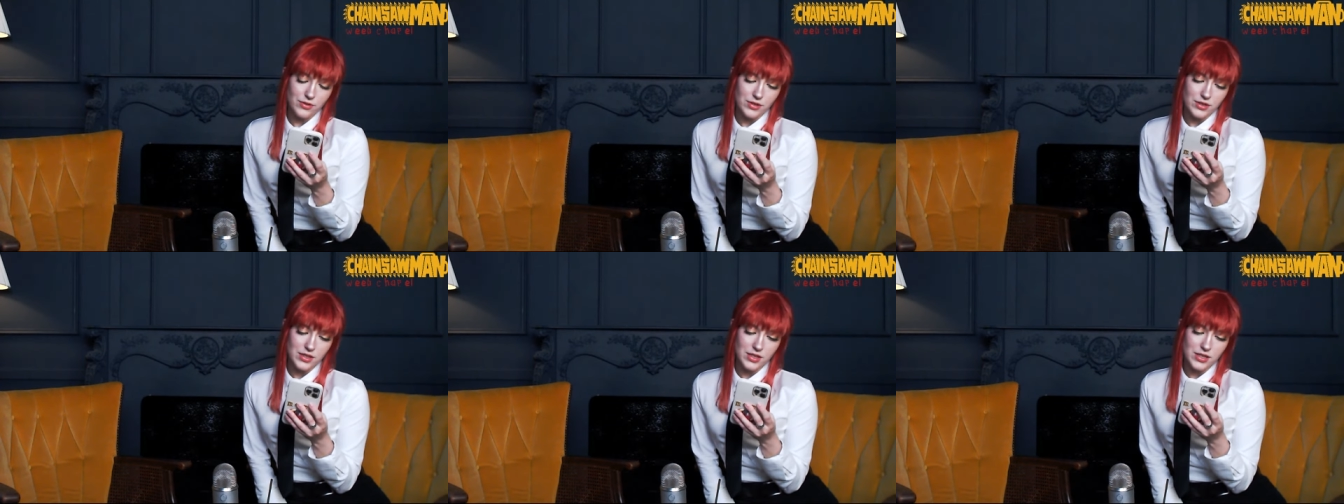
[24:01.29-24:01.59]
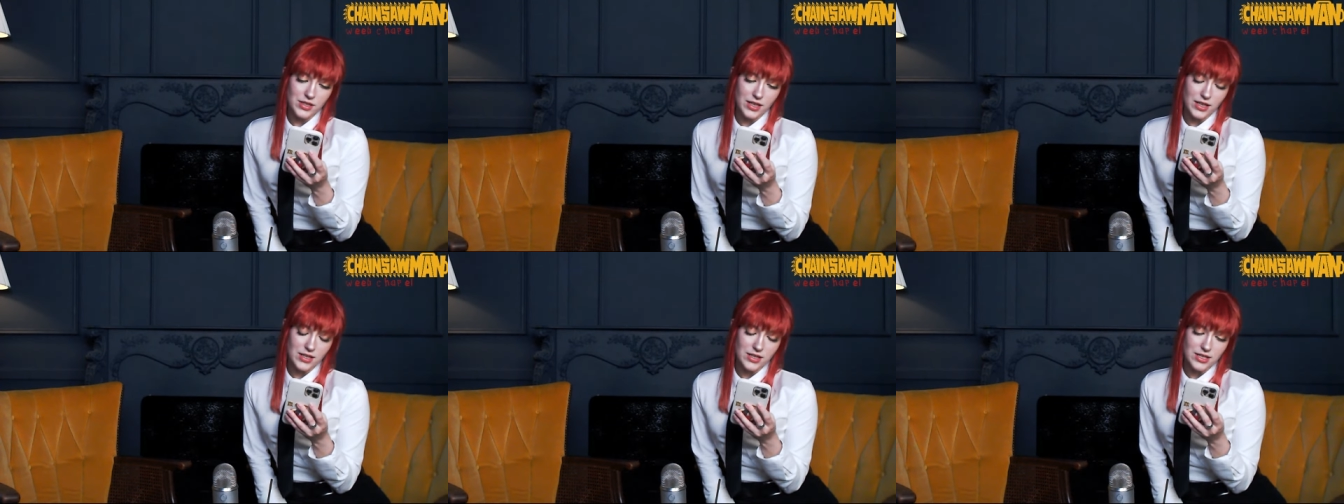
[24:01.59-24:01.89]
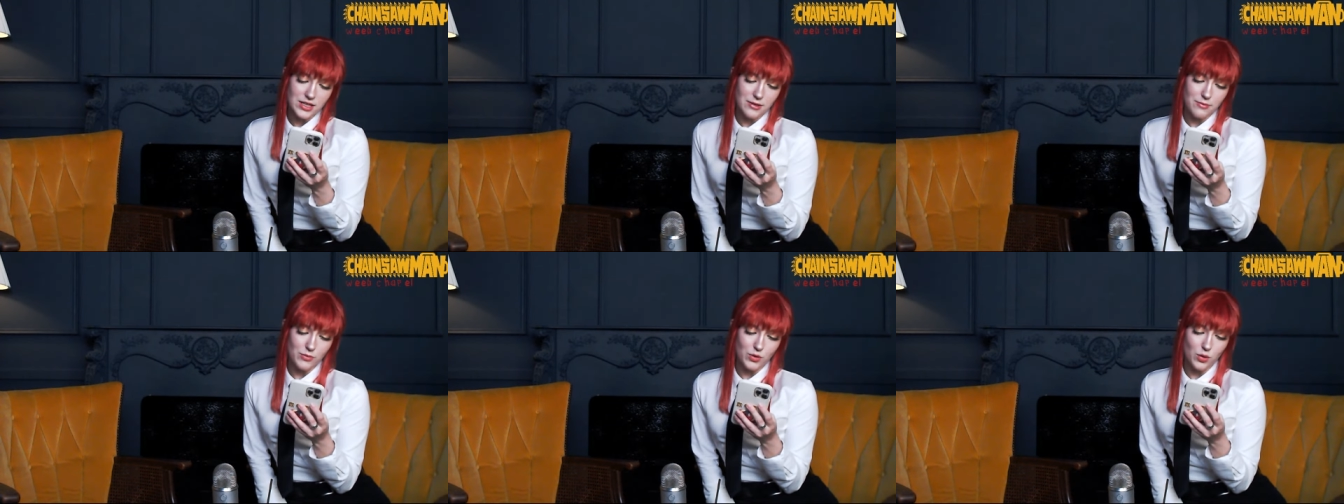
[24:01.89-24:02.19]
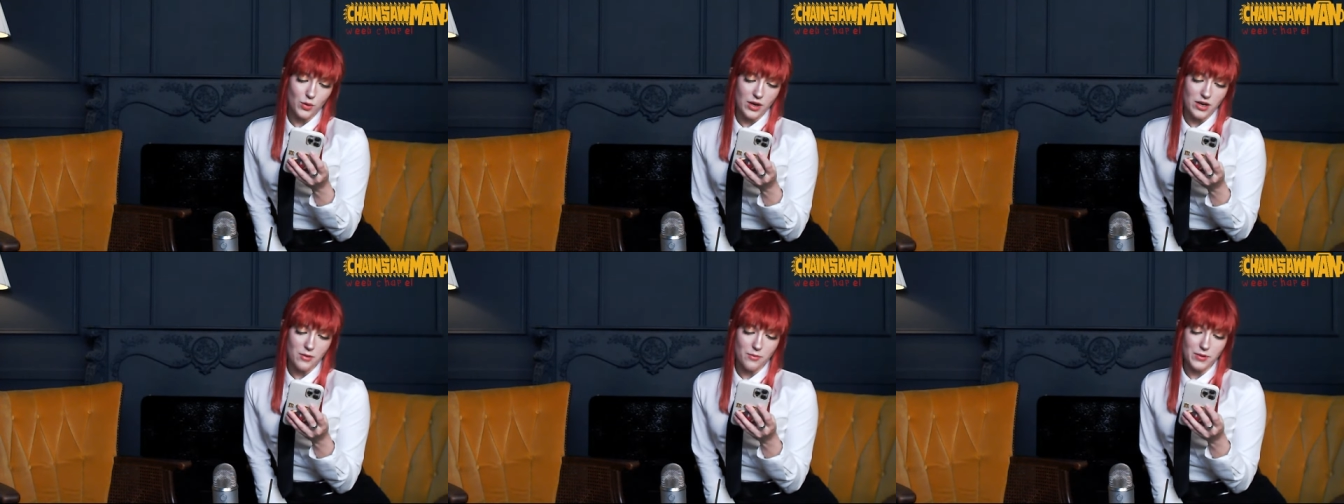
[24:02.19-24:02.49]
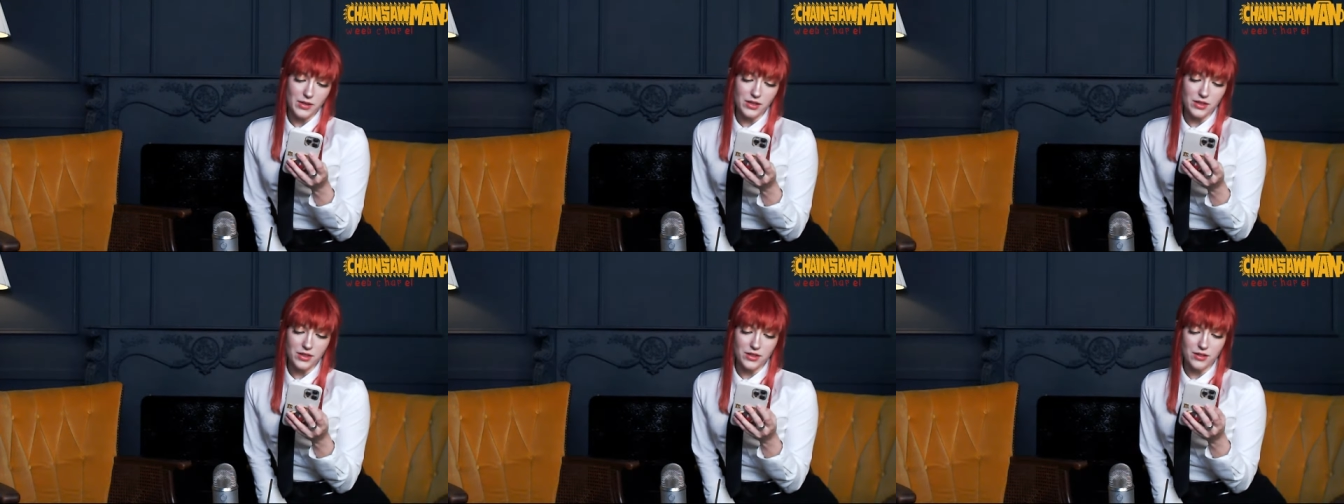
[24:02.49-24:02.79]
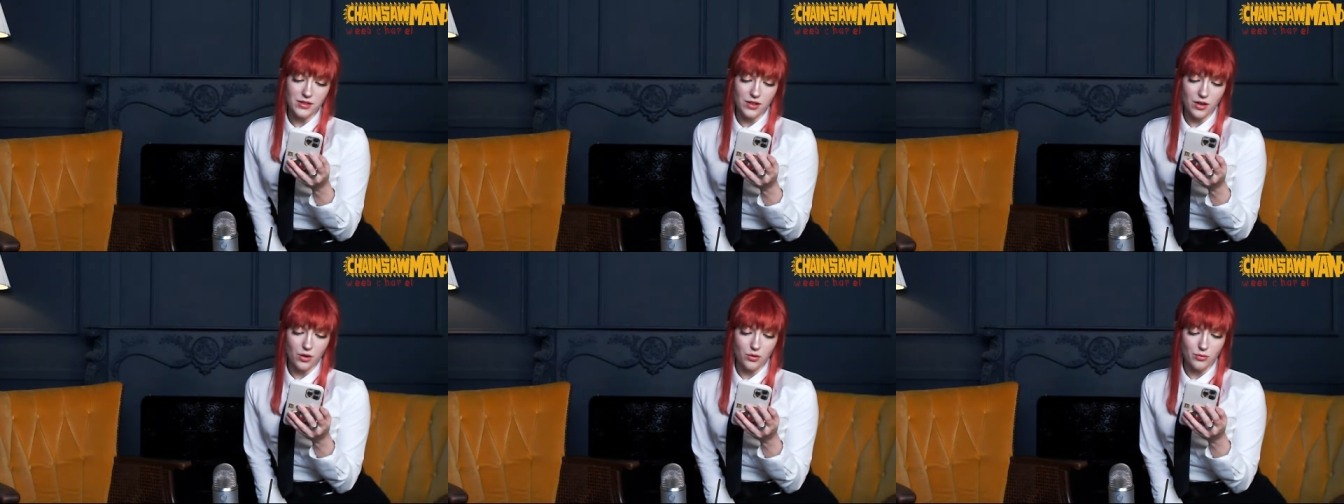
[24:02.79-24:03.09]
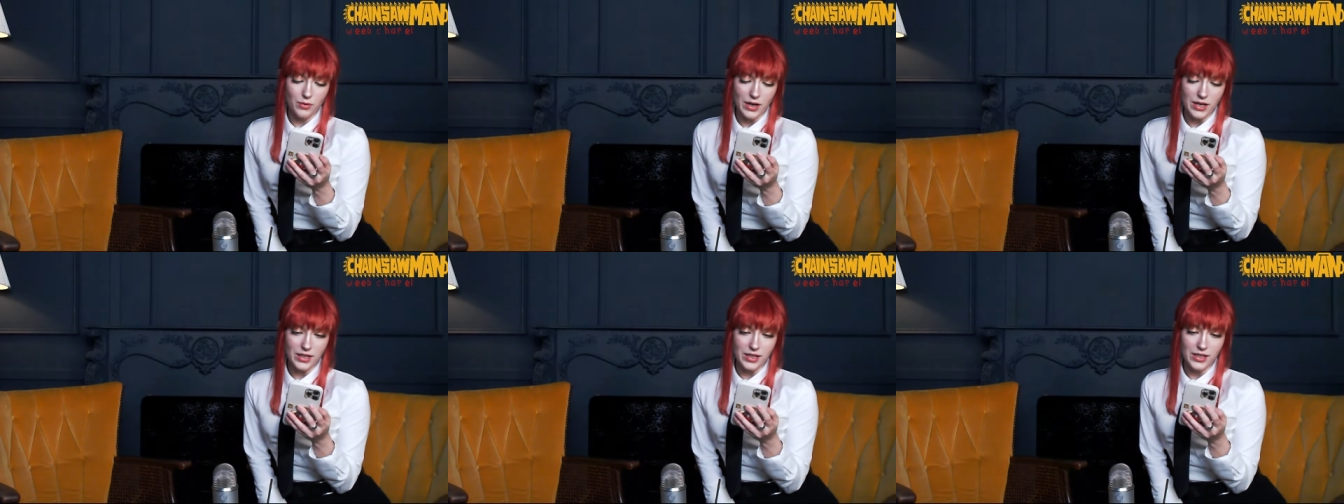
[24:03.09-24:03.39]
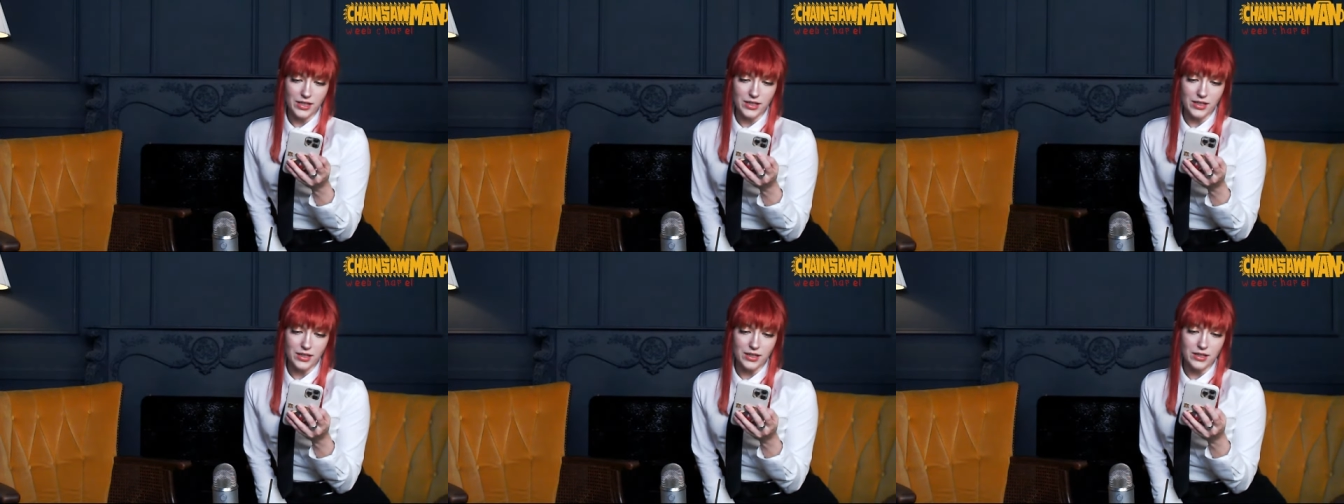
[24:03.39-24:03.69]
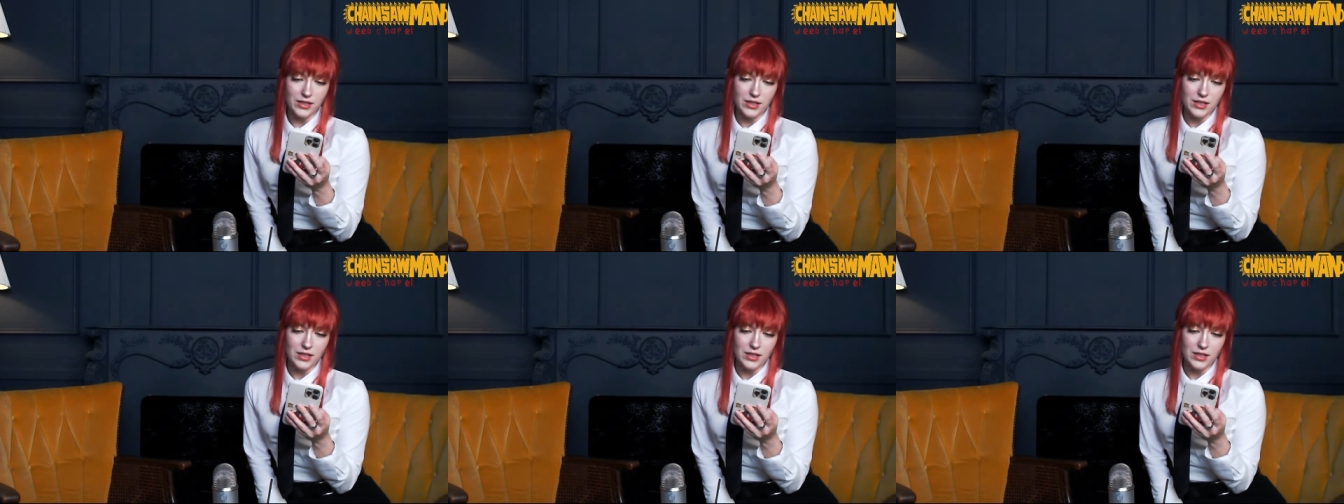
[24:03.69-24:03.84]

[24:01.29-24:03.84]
discussed him quite a bit already.